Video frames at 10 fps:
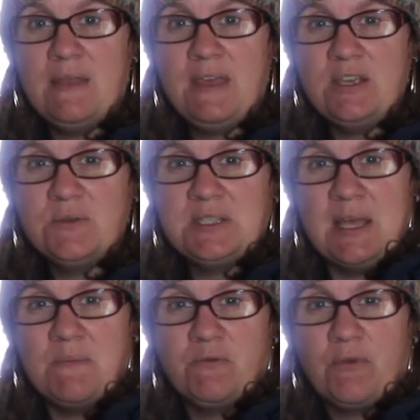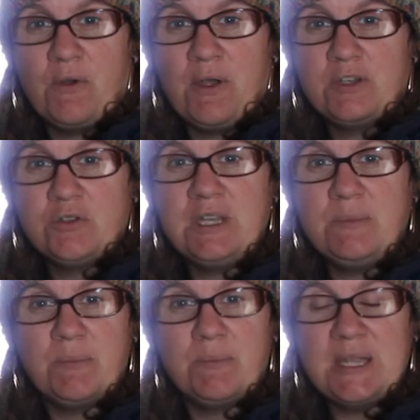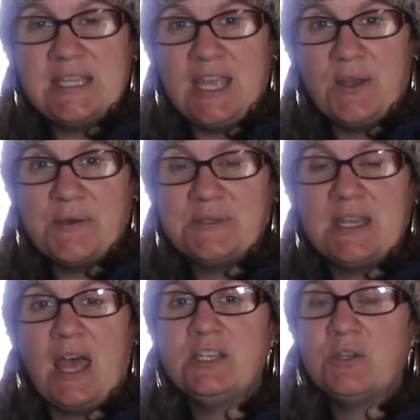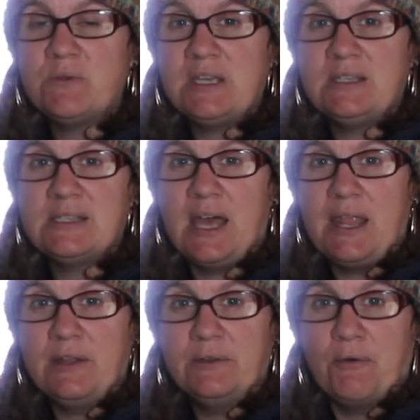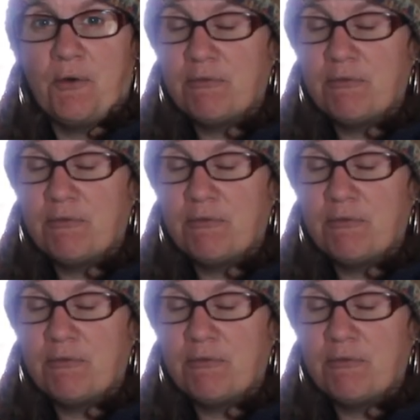They used them for treating potatoes and onion rings at a local